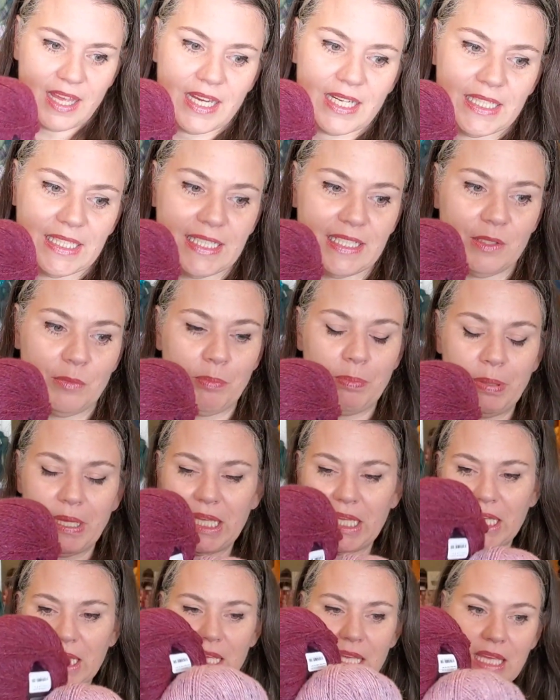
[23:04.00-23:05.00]
and a little
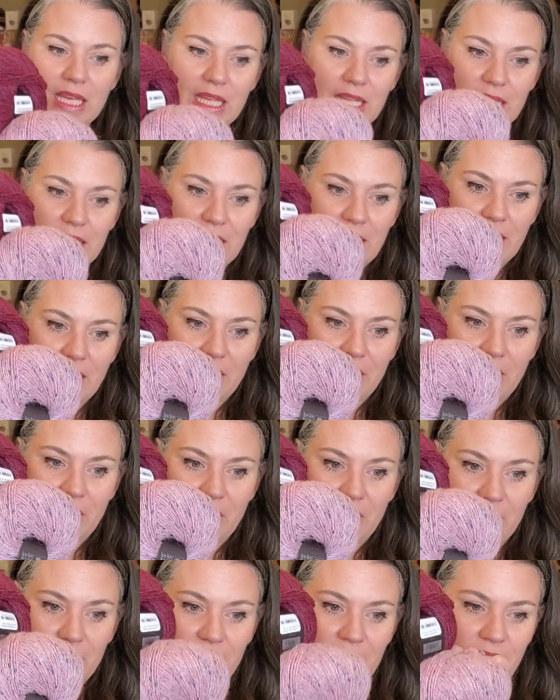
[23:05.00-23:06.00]
pink in
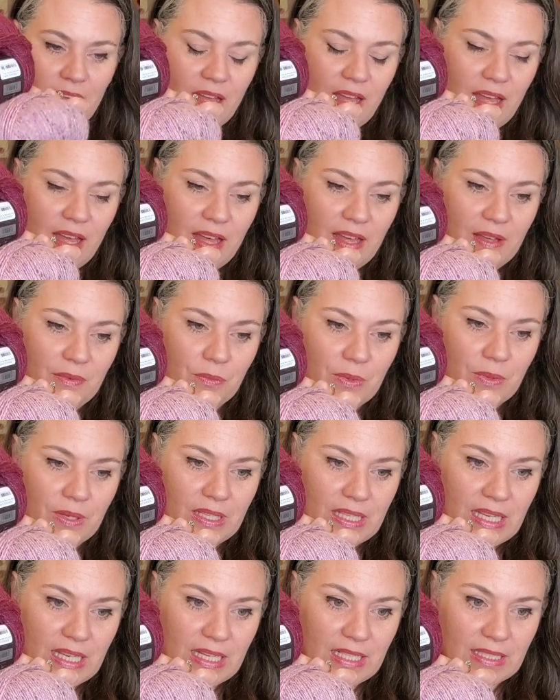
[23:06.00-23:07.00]
there. And
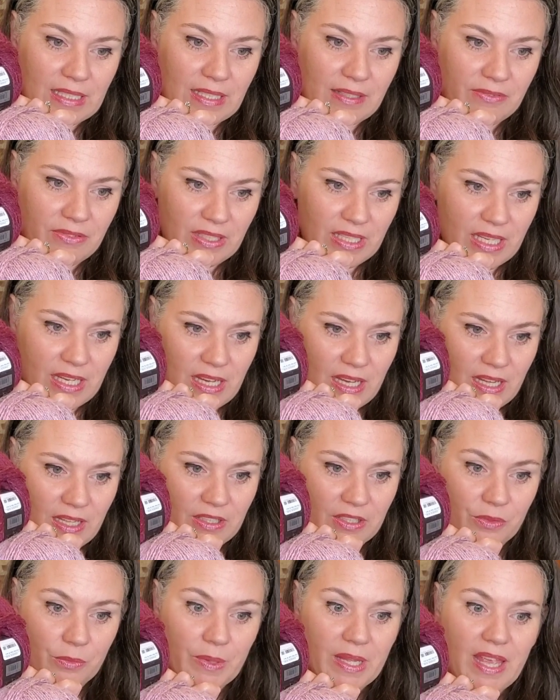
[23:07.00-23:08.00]
really get a lovely
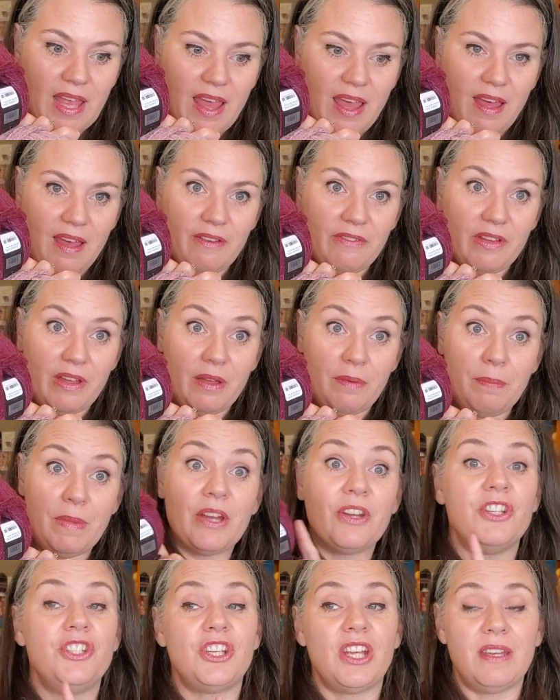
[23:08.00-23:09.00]
color. We have a
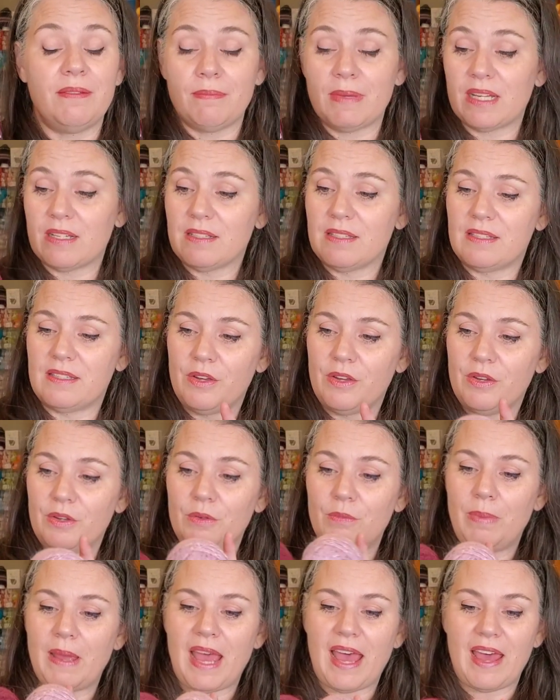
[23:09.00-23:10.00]
Mary Jane
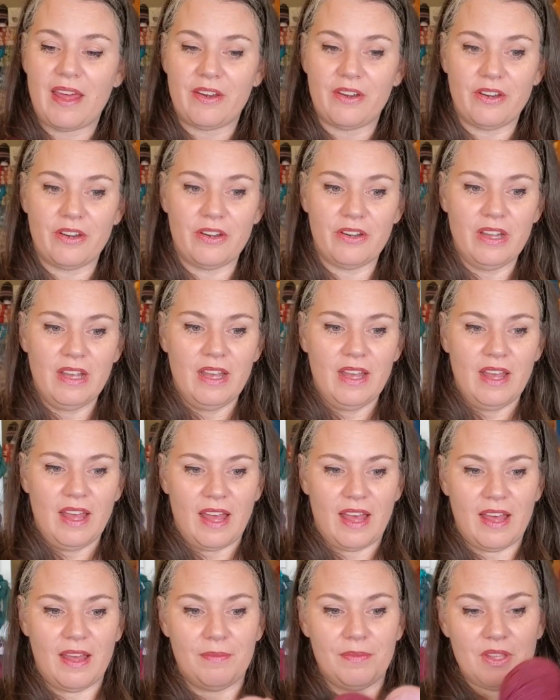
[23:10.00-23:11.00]
Mukelstone pattern
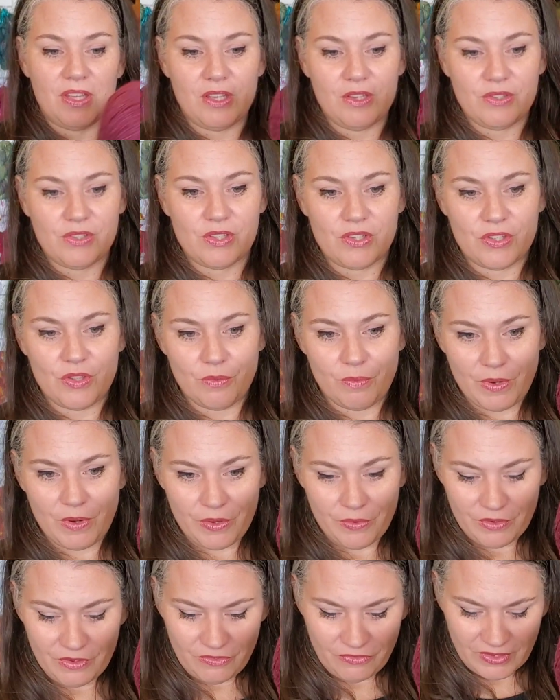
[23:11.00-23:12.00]
that uses the
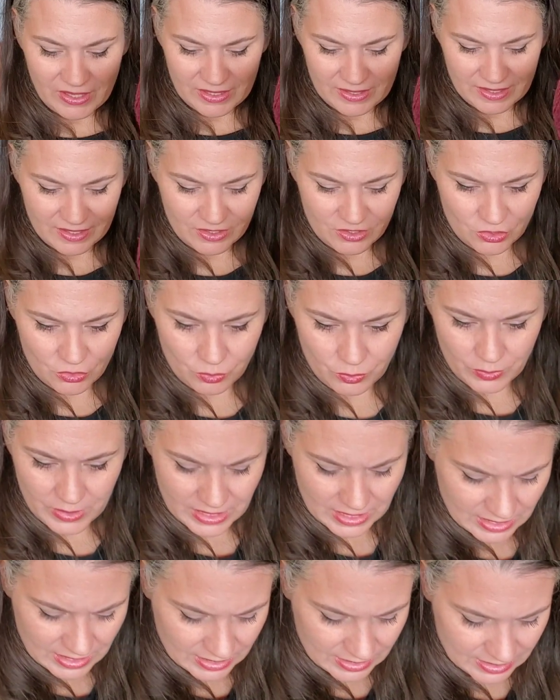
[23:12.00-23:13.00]
Rowan Felted
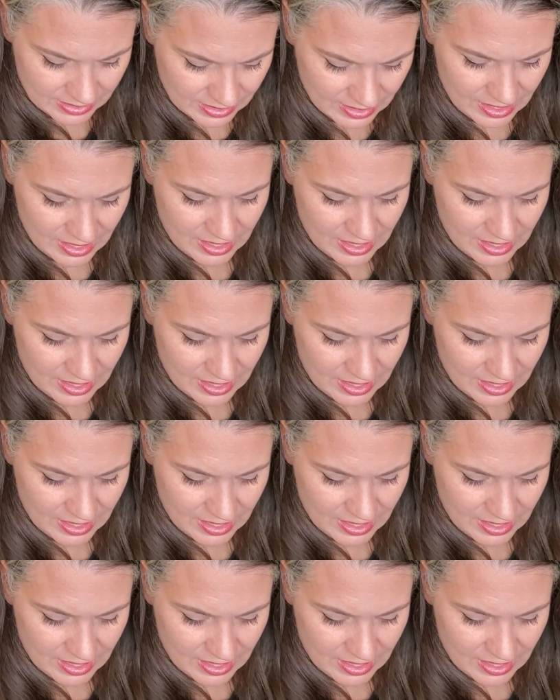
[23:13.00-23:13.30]
Tweed,